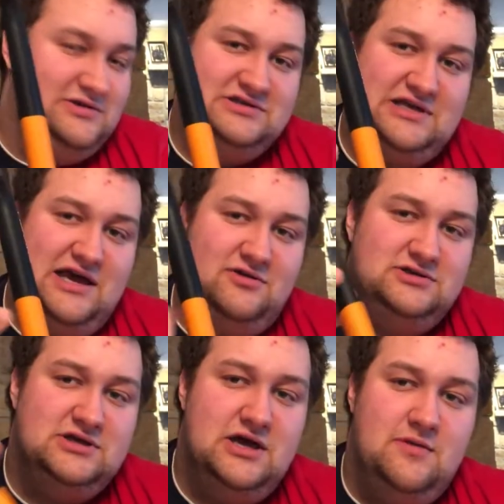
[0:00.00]

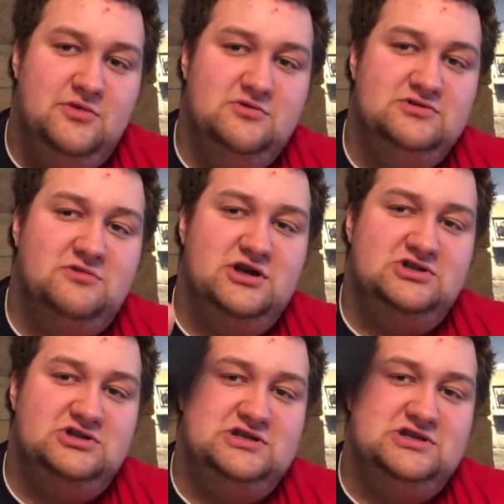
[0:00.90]
sound. The reason why I just